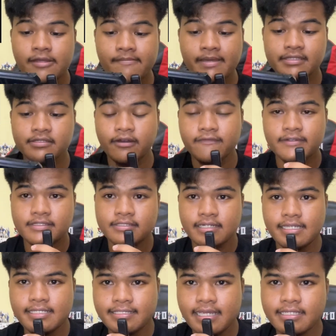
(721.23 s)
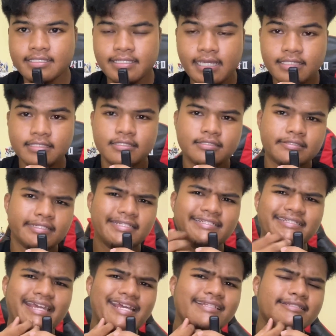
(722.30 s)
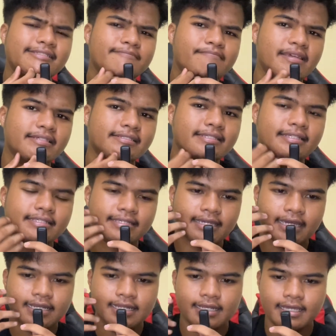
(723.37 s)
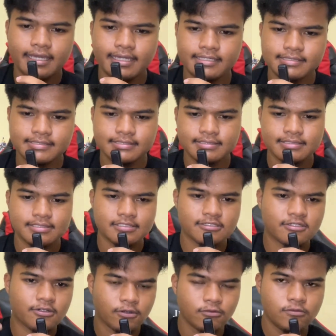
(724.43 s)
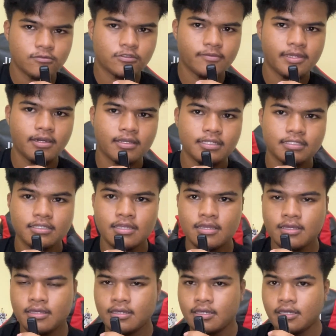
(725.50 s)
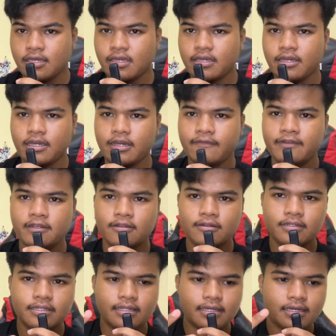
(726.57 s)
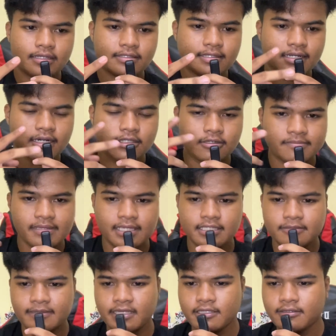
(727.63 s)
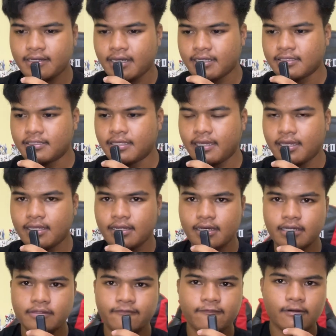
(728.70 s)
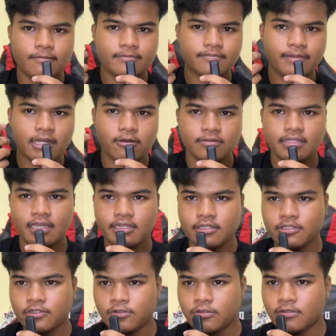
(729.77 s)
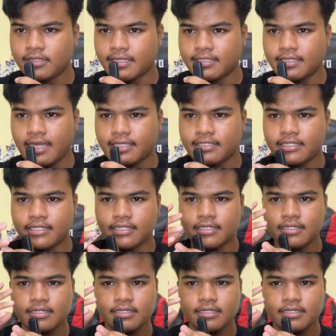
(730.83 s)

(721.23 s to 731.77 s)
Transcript: mix of three gens. Yes, the three gens mix is kind of like cool, to be honest. Even though Takatomi explained to us that from Bakuten Shu is actually the